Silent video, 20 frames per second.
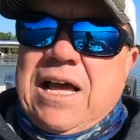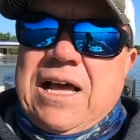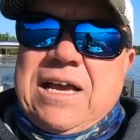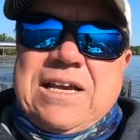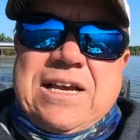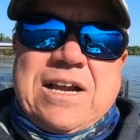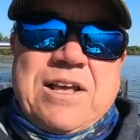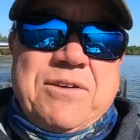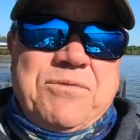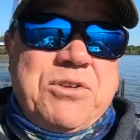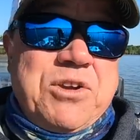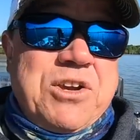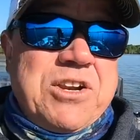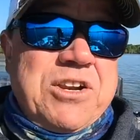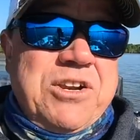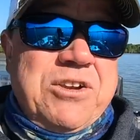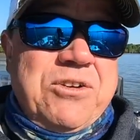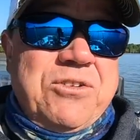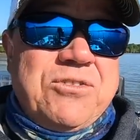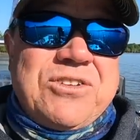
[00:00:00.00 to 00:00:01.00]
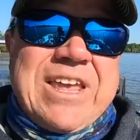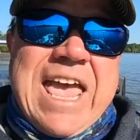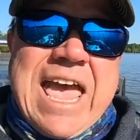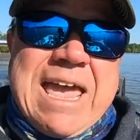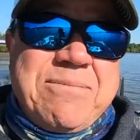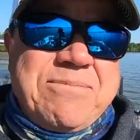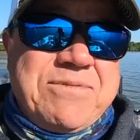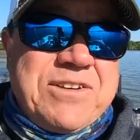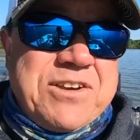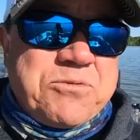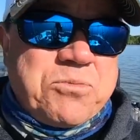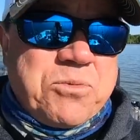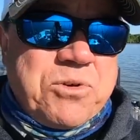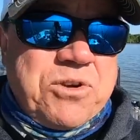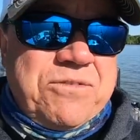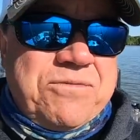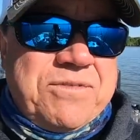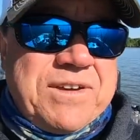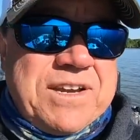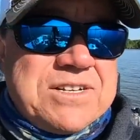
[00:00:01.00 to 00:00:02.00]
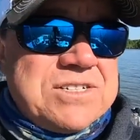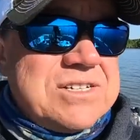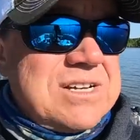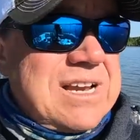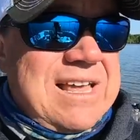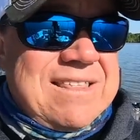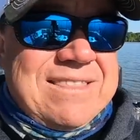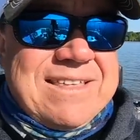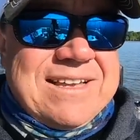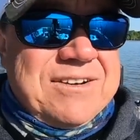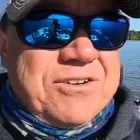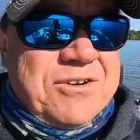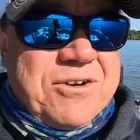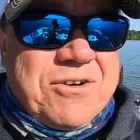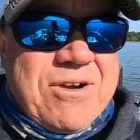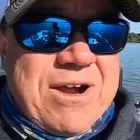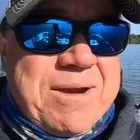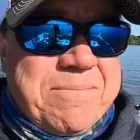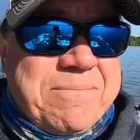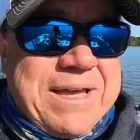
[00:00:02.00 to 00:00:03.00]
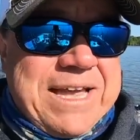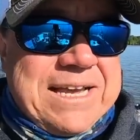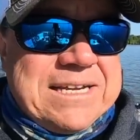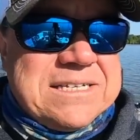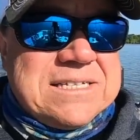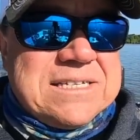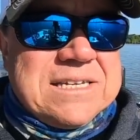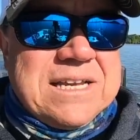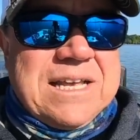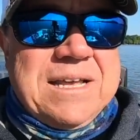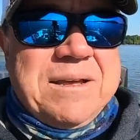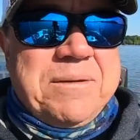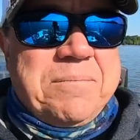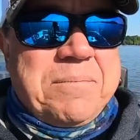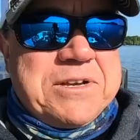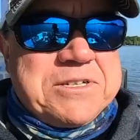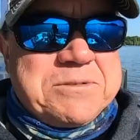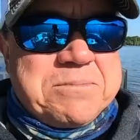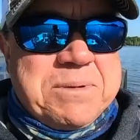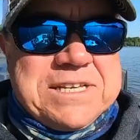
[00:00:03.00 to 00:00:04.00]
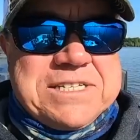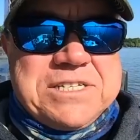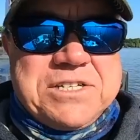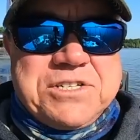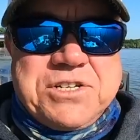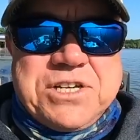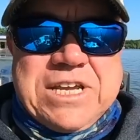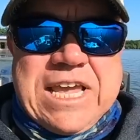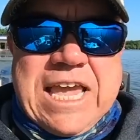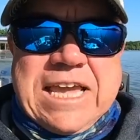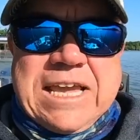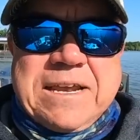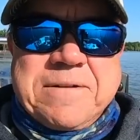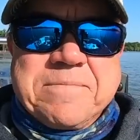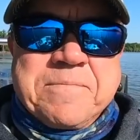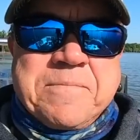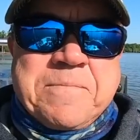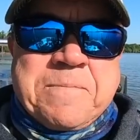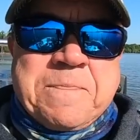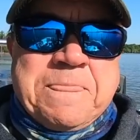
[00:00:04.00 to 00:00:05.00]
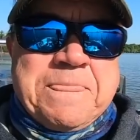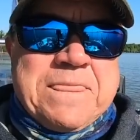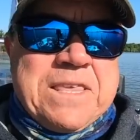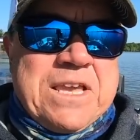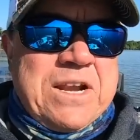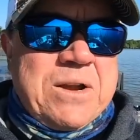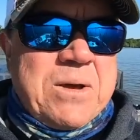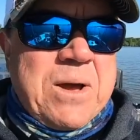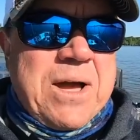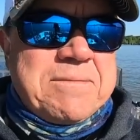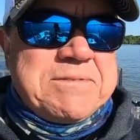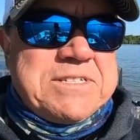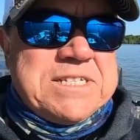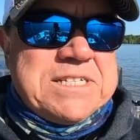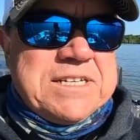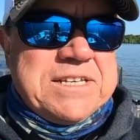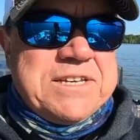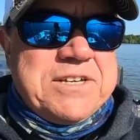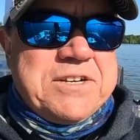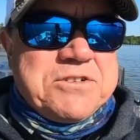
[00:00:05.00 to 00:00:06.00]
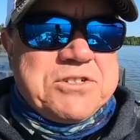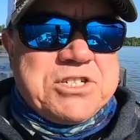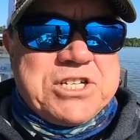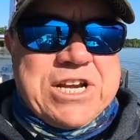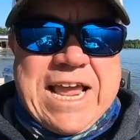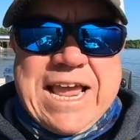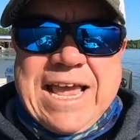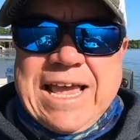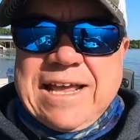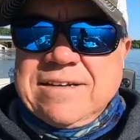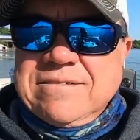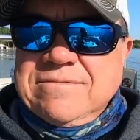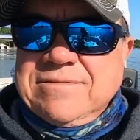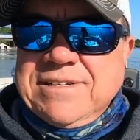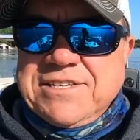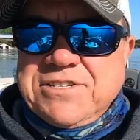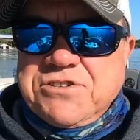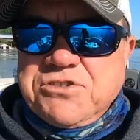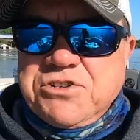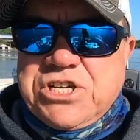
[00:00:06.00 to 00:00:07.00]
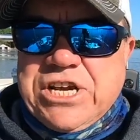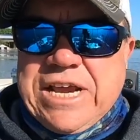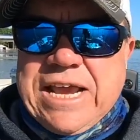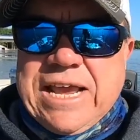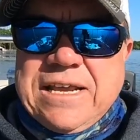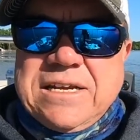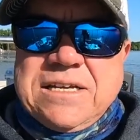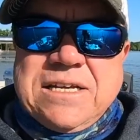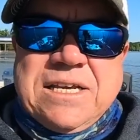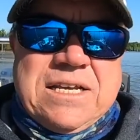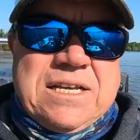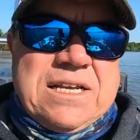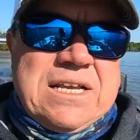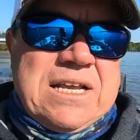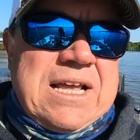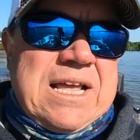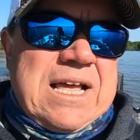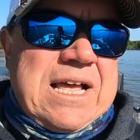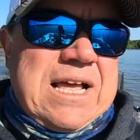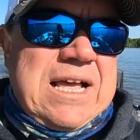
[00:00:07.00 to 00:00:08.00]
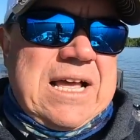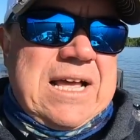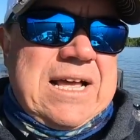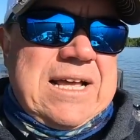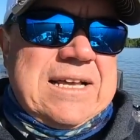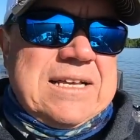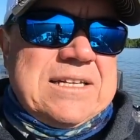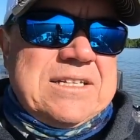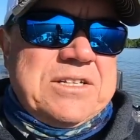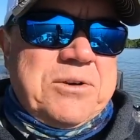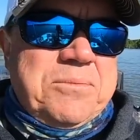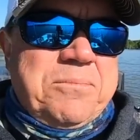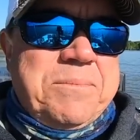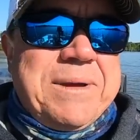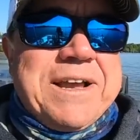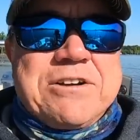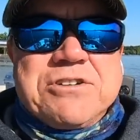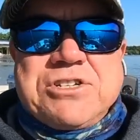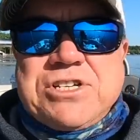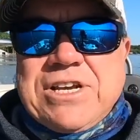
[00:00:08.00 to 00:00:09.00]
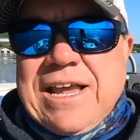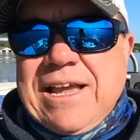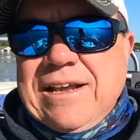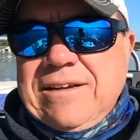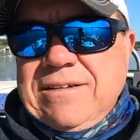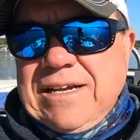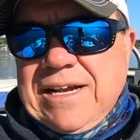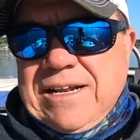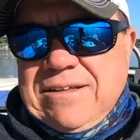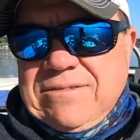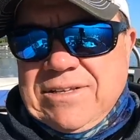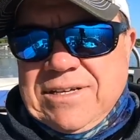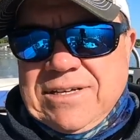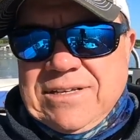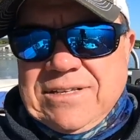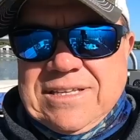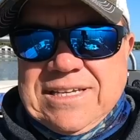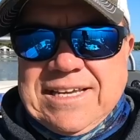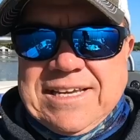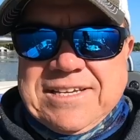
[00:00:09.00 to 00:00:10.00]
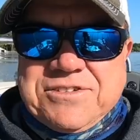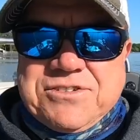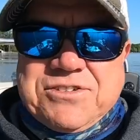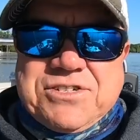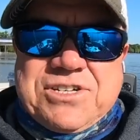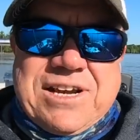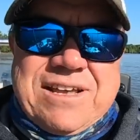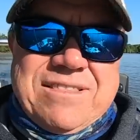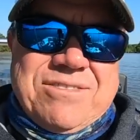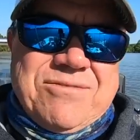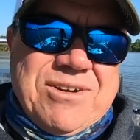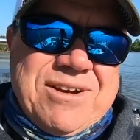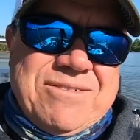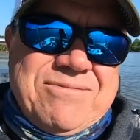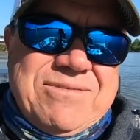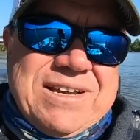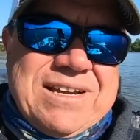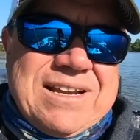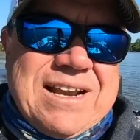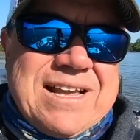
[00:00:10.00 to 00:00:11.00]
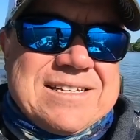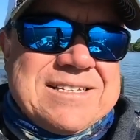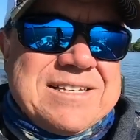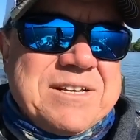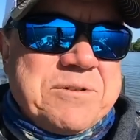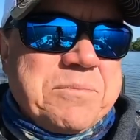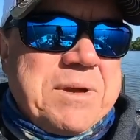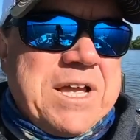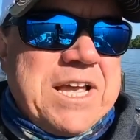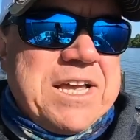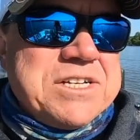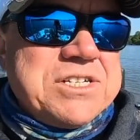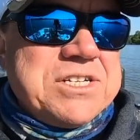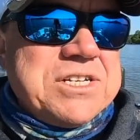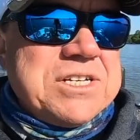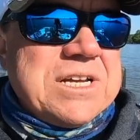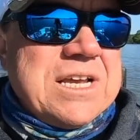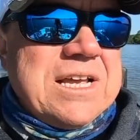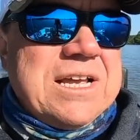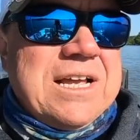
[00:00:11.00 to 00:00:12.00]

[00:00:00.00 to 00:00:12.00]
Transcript: you know, if you can use game fish where you fish, I think they're great baits. Most places you can't. You know, obviously your shad, gizzard shad, your bigger shad, you know, the gizzard shad, threadfin, not so much.